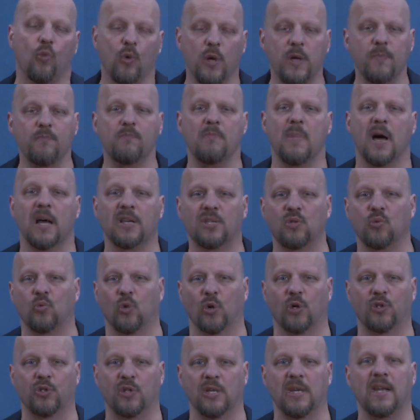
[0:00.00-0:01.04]
we must
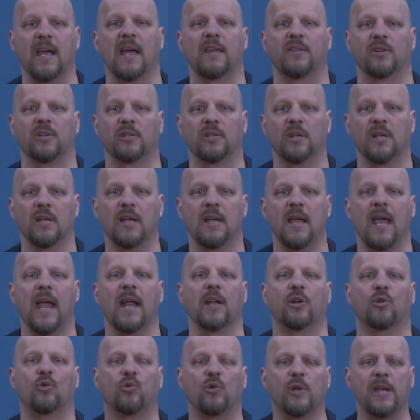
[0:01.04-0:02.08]
work together
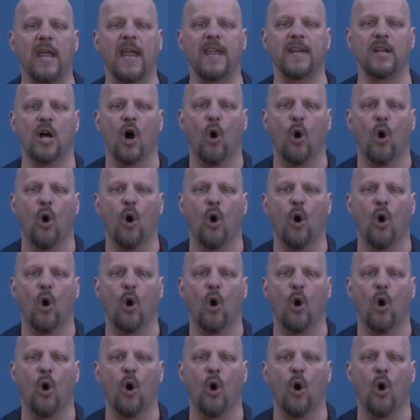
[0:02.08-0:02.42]
and create